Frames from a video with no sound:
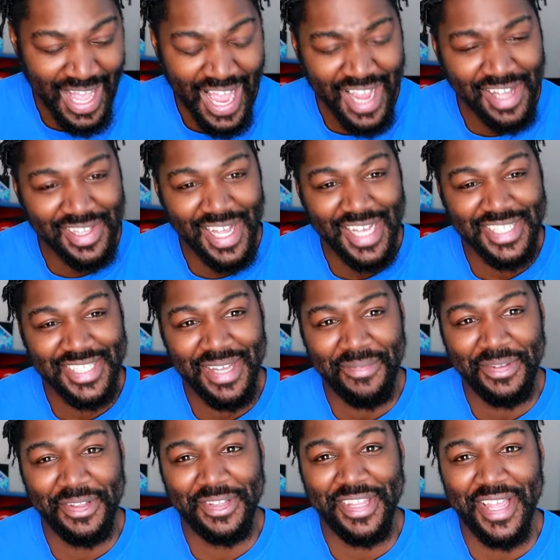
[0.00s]
ain't gonna lie,
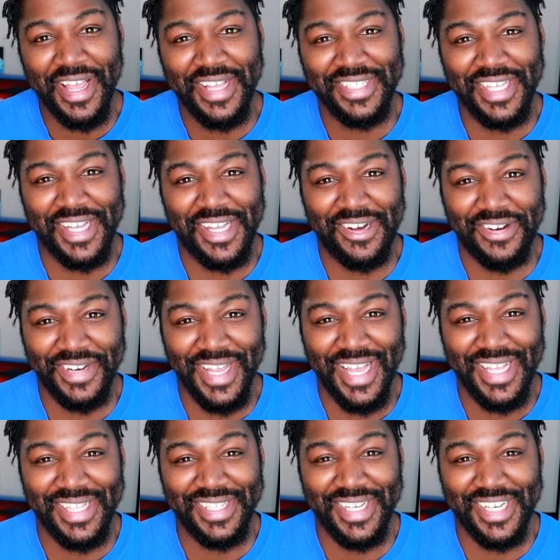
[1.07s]
some of the things that
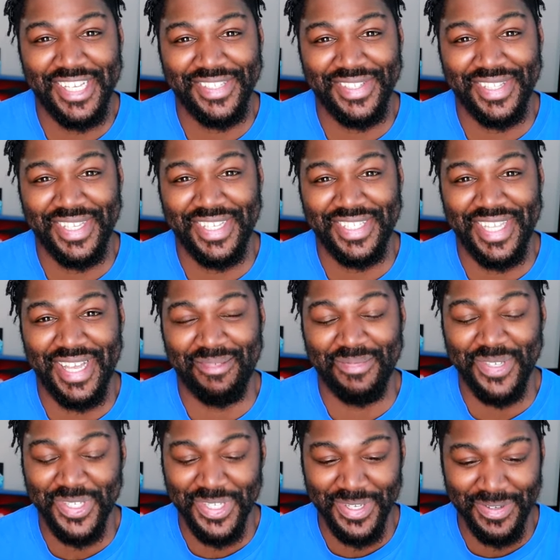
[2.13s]
Conan does with these
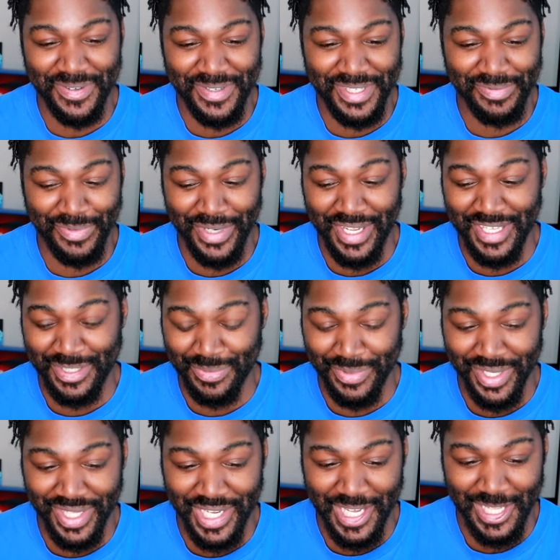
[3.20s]
damn shoes is
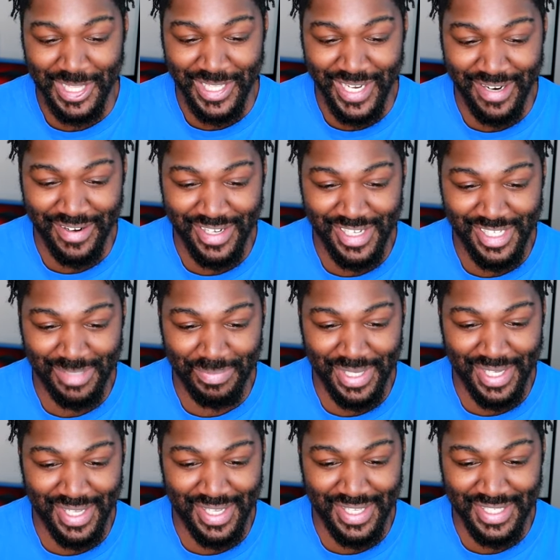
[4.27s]
really hilarious
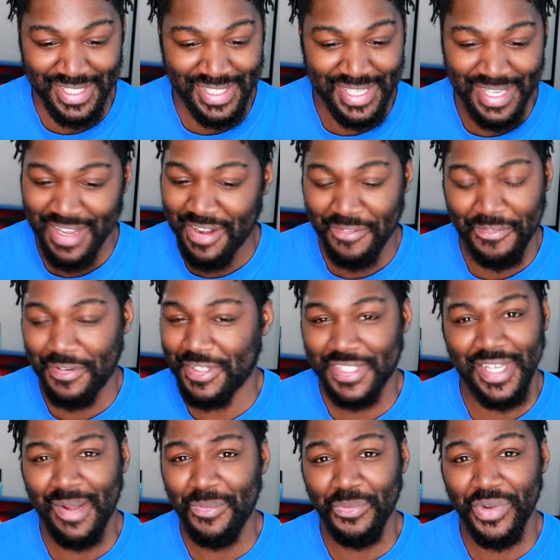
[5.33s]
because for
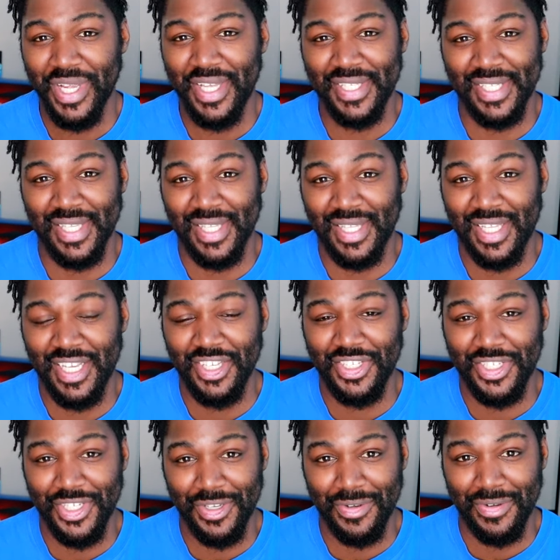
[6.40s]
some reason, these
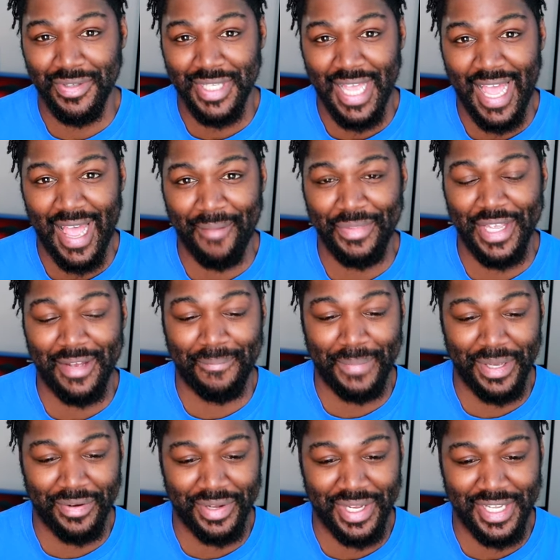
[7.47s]
shoes have the
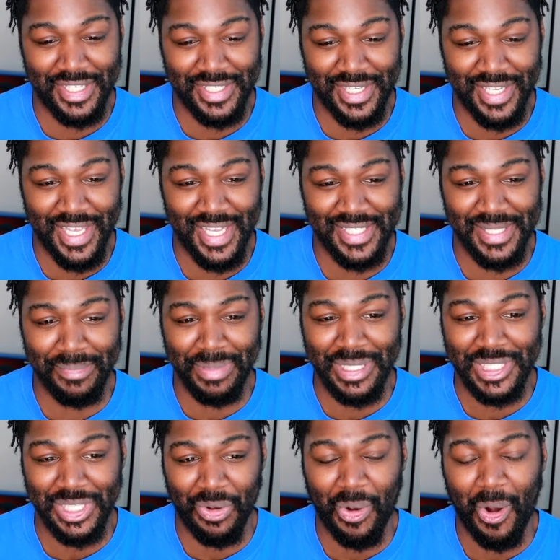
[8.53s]
ability to kick
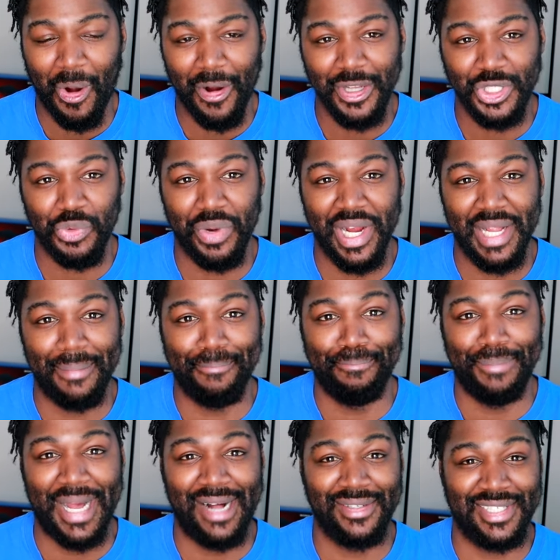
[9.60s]
something so hard to where
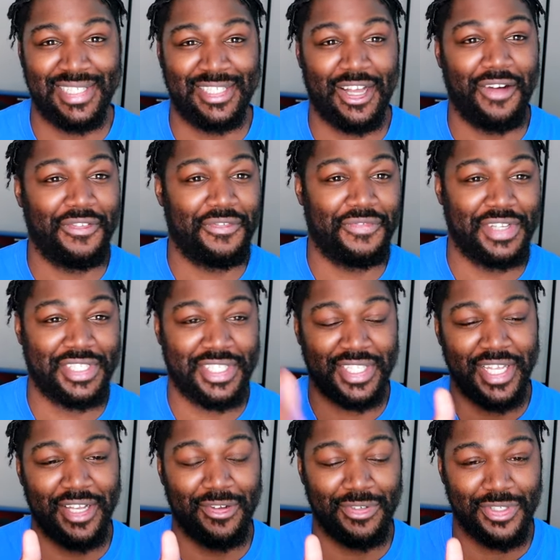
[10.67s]
it bounces off of a
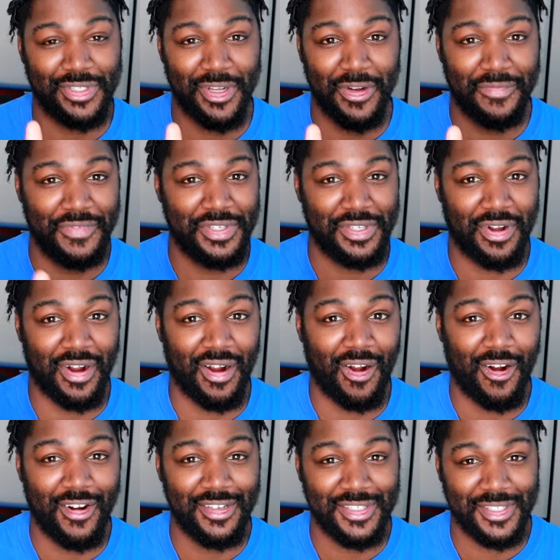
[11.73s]
steel surface or a
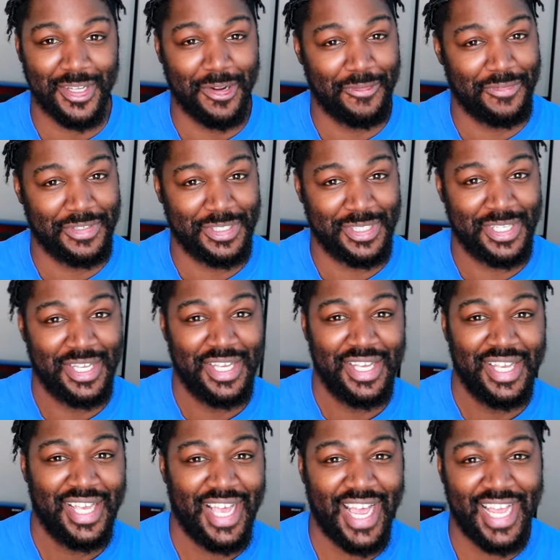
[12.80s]
hard surface
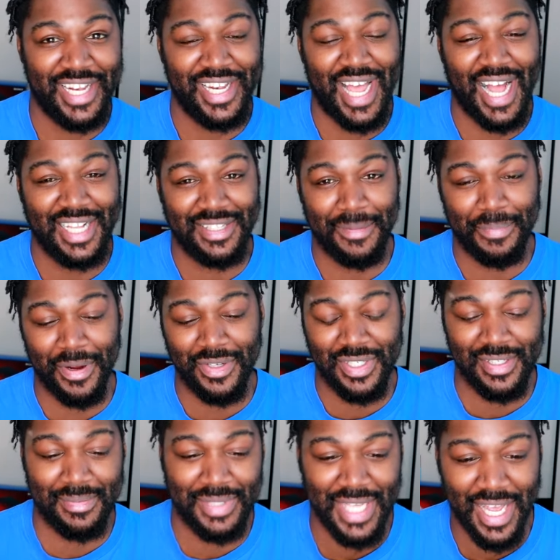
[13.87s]
and knock the
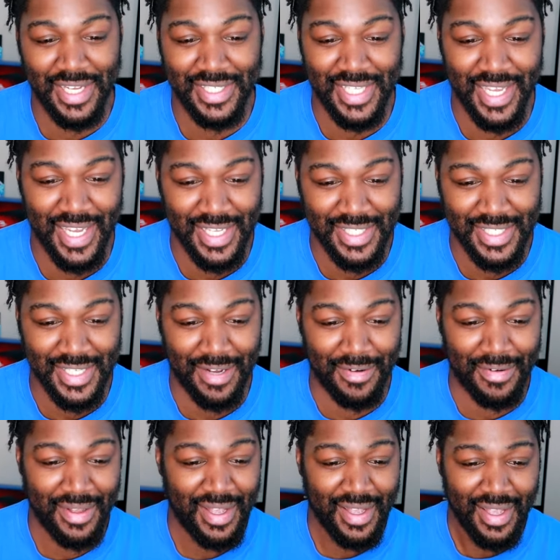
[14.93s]
person upside his head.
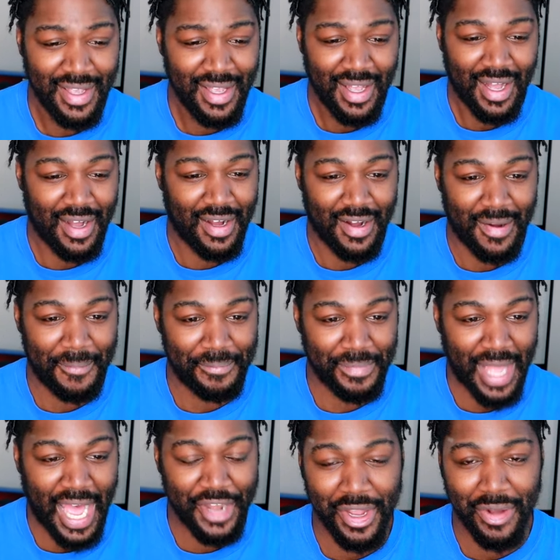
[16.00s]
So
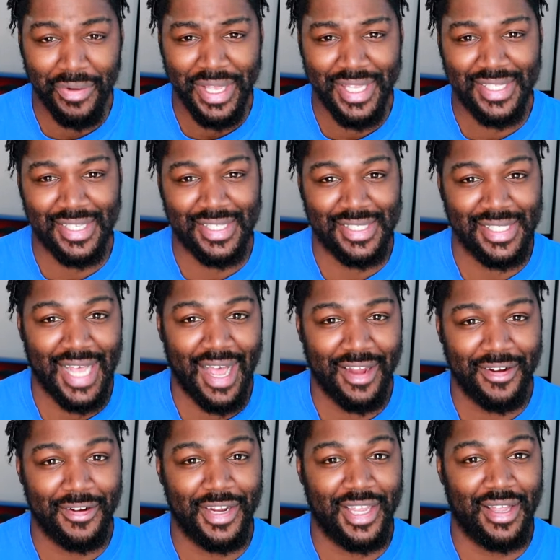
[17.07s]
um, know he's a
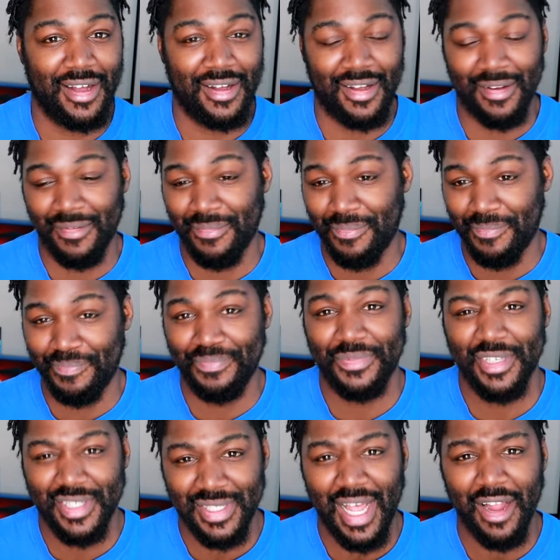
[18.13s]
soccer uh,
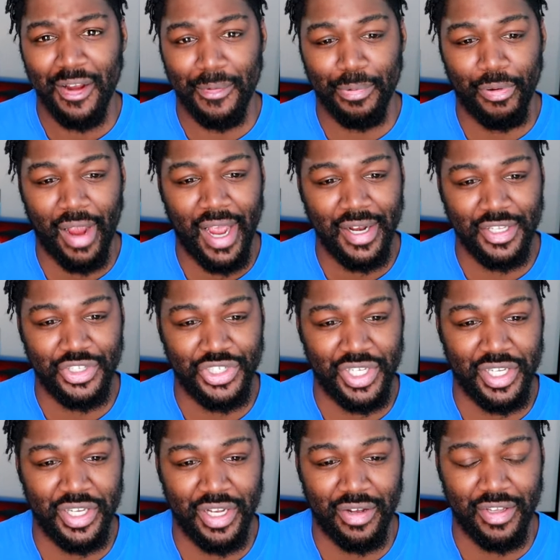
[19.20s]
soccer prodigy.
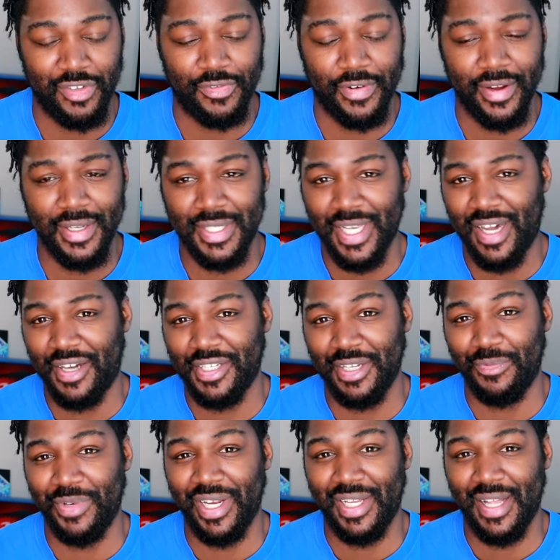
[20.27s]
You know, he's very
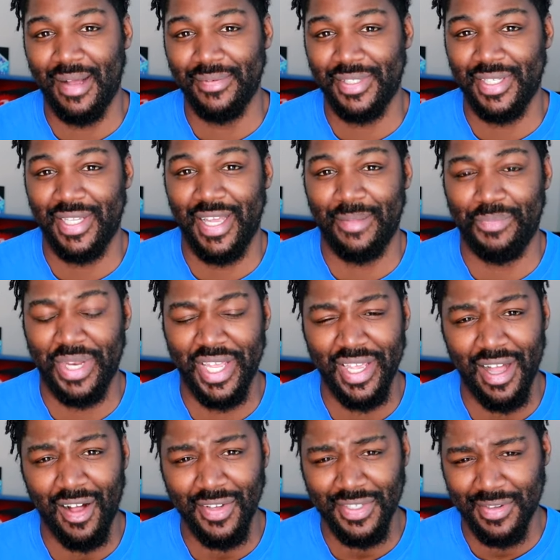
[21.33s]
talented when it comes to that, but
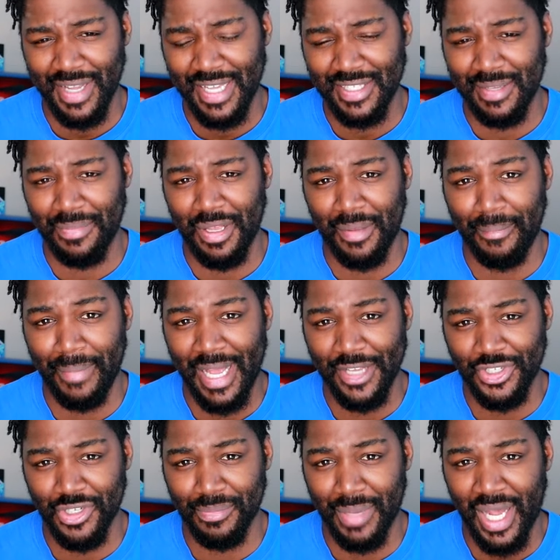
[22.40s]
he also has to be a
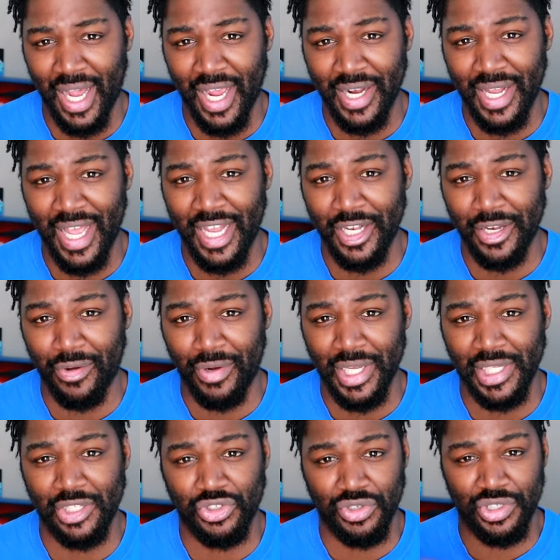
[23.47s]
mastermind at
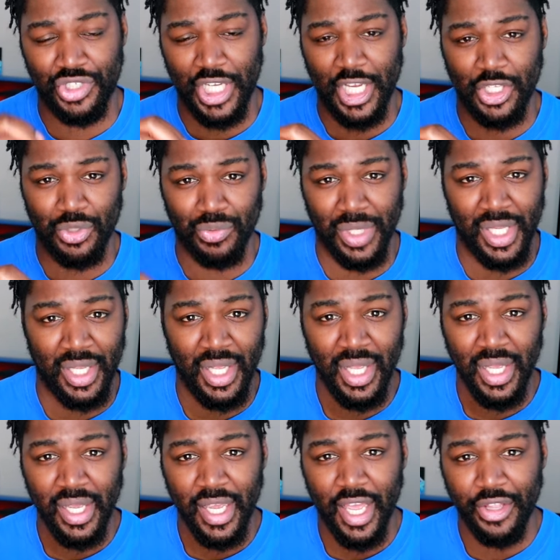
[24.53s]
knowing the trajectory
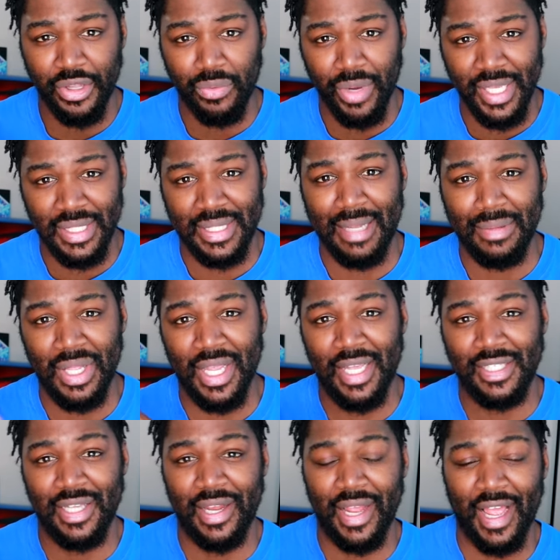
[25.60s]
and the way something
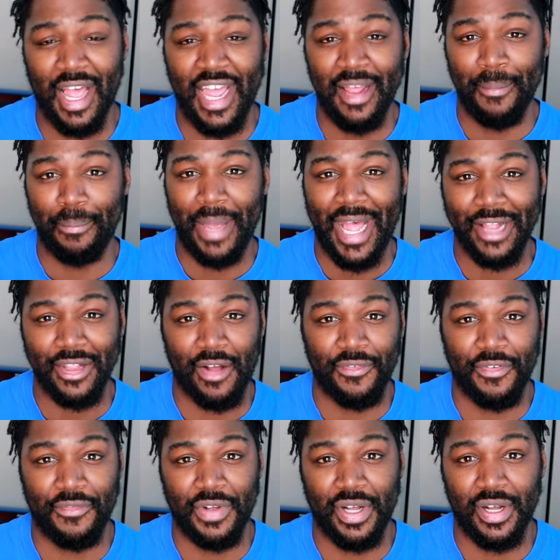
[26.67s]
is going to impact
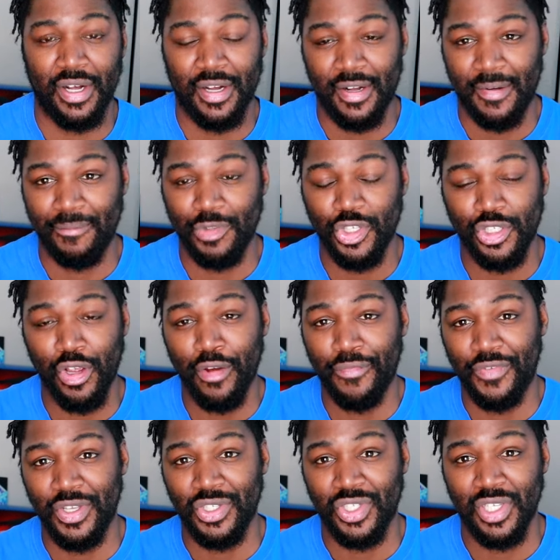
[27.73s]
off of a um,
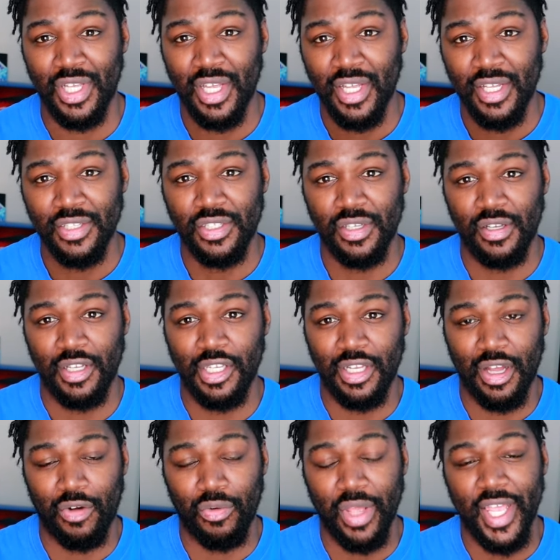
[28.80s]
surface to
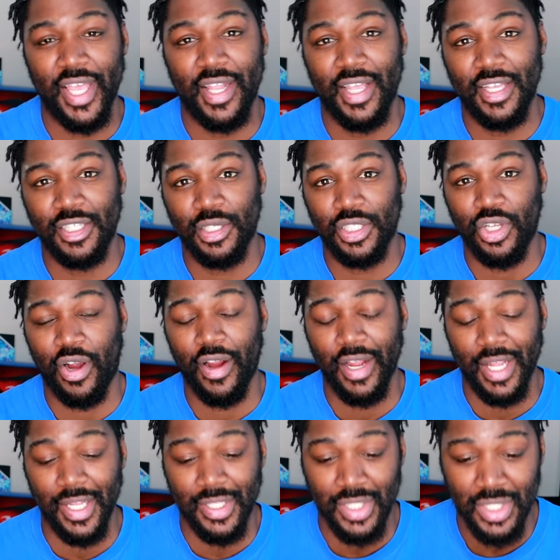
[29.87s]
you know hit his
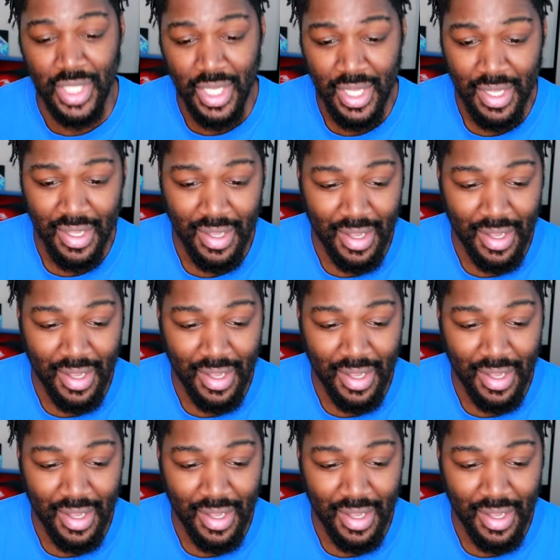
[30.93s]
targets.